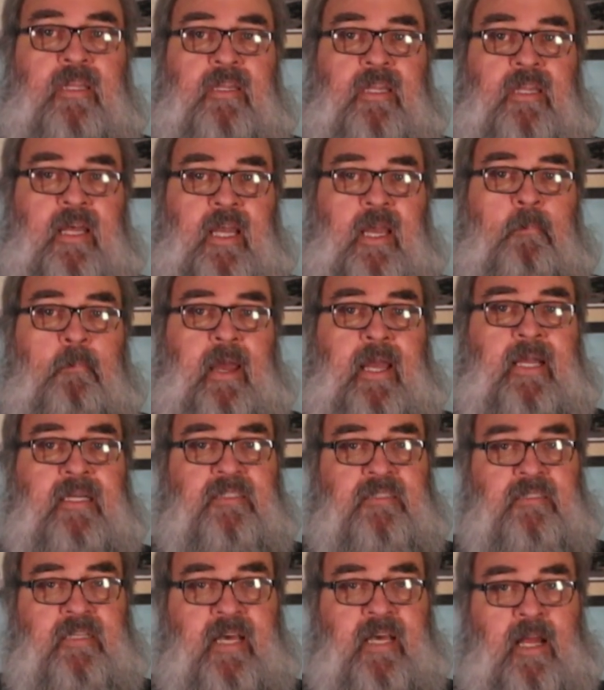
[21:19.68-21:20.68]
they can make a
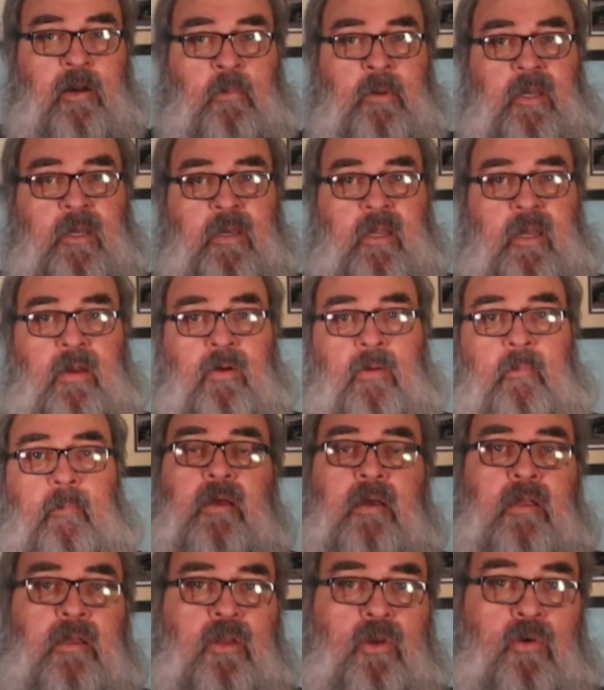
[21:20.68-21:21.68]
settlement deal.
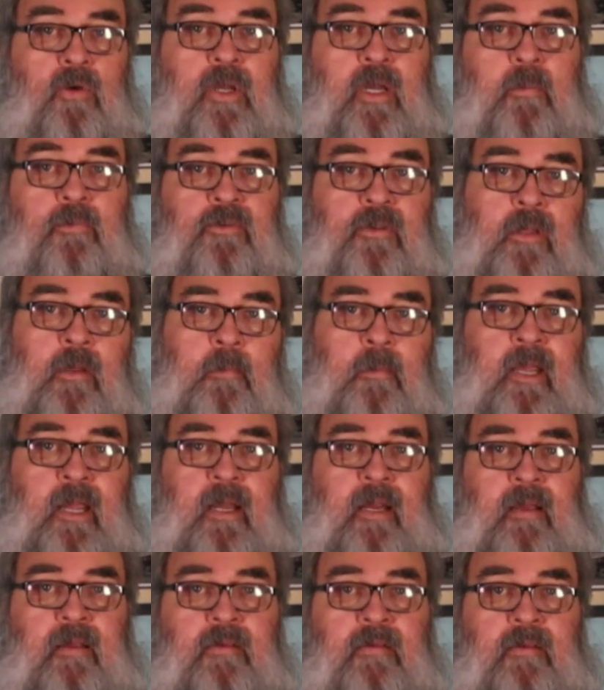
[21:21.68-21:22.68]
Duke comes to the meeting